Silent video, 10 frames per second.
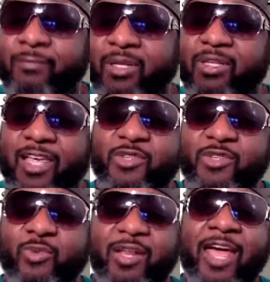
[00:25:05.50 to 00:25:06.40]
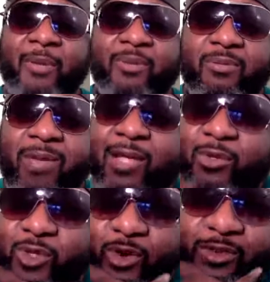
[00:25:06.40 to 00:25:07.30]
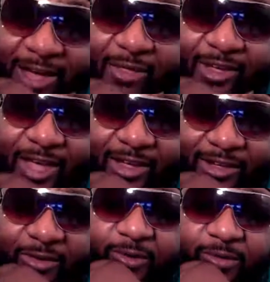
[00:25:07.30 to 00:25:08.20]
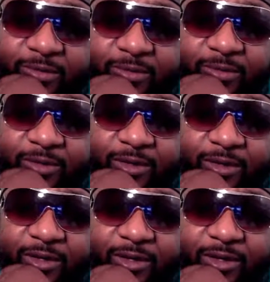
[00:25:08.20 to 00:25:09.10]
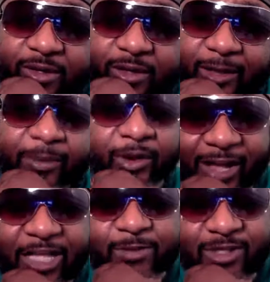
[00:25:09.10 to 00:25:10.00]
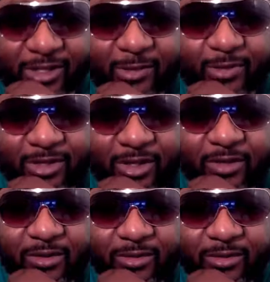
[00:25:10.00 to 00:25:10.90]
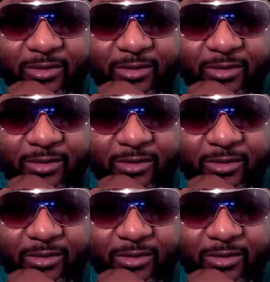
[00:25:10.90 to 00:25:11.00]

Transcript: But guess what happened? Michael Jordan's father got killed, and Bill Cosby's son was killed.